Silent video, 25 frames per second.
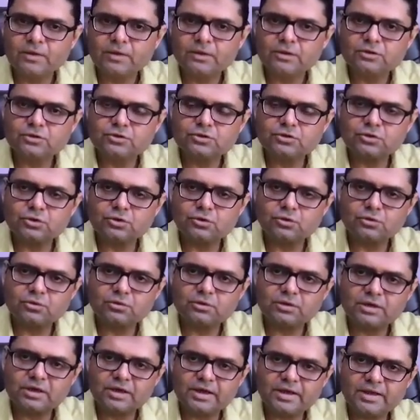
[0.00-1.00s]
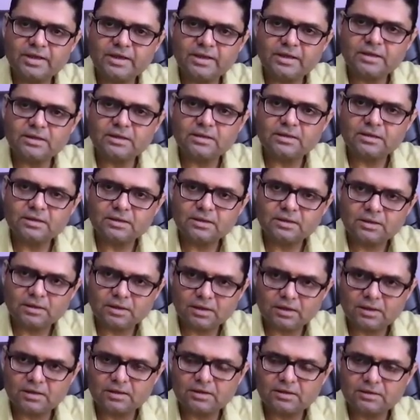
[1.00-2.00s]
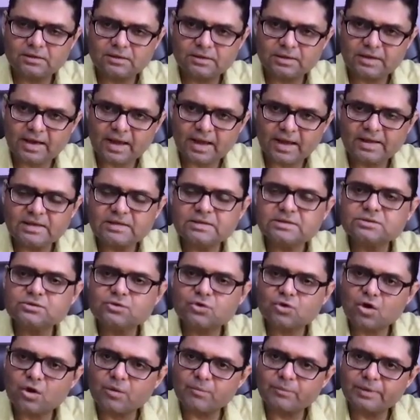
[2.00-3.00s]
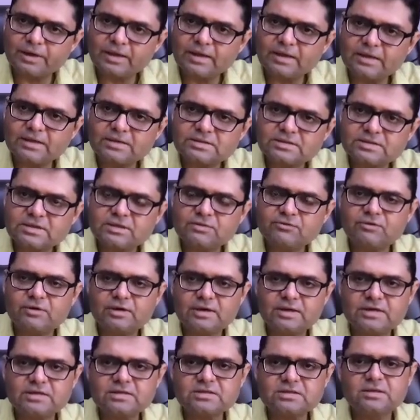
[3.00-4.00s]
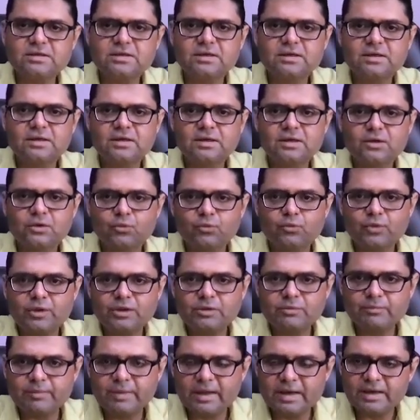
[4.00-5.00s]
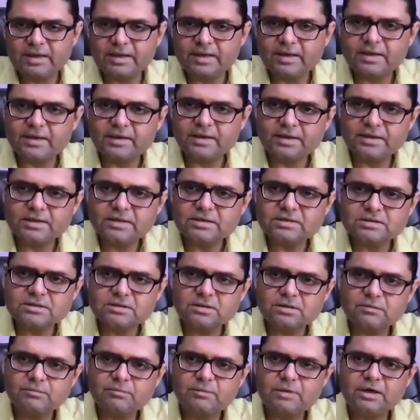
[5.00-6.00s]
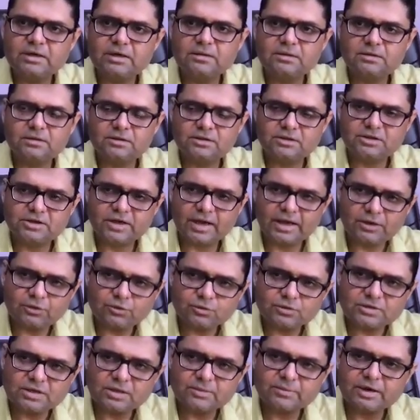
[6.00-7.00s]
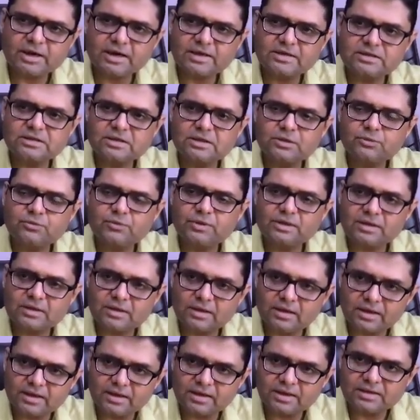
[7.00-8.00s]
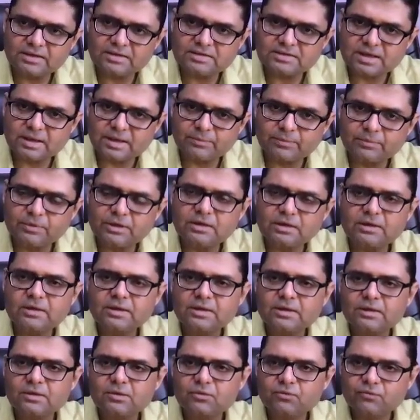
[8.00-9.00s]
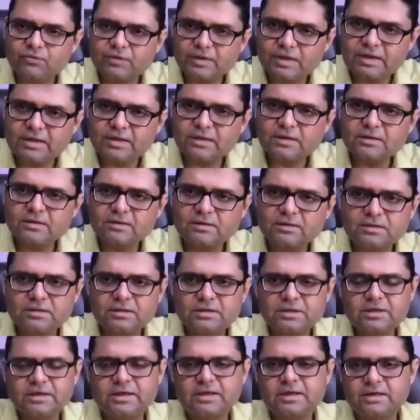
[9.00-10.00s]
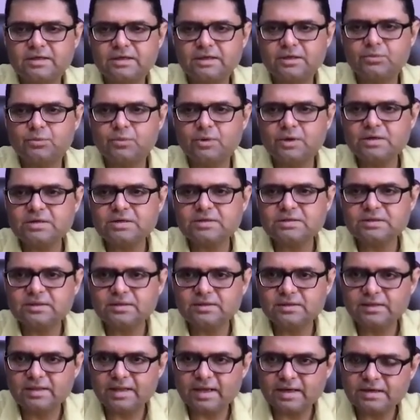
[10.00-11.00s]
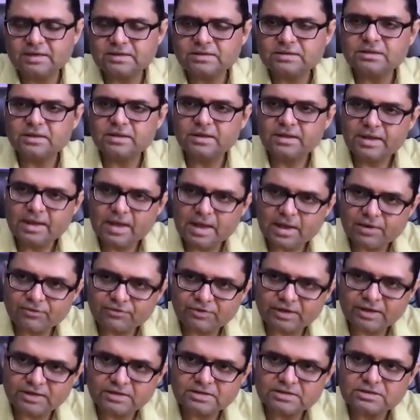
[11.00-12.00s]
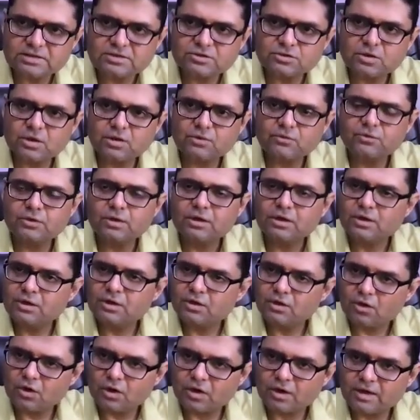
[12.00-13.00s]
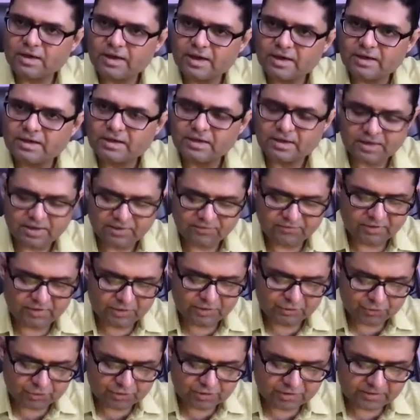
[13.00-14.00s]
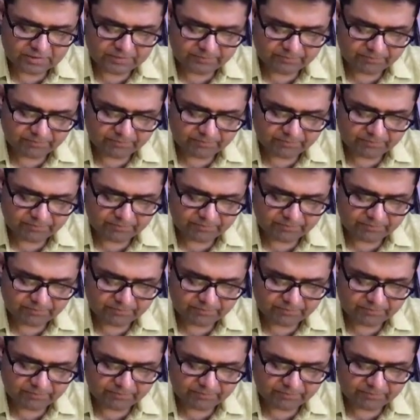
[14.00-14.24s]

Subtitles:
So create a nice comprehensive list with many headings, but try to summarize it with clear example within 300 words, that is evidences of organic evolution.